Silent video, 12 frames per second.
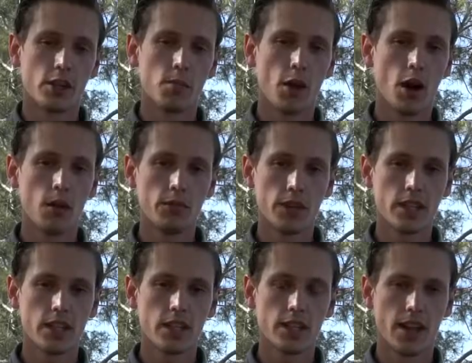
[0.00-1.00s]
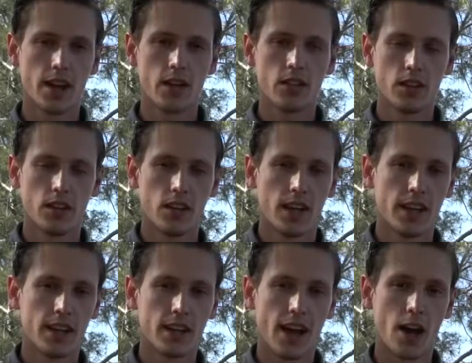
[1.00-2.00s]
your palm facing down
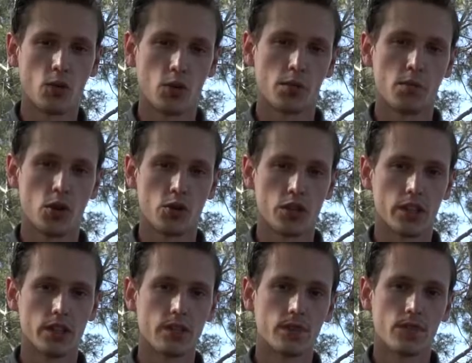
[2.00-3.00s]
and a downward motion.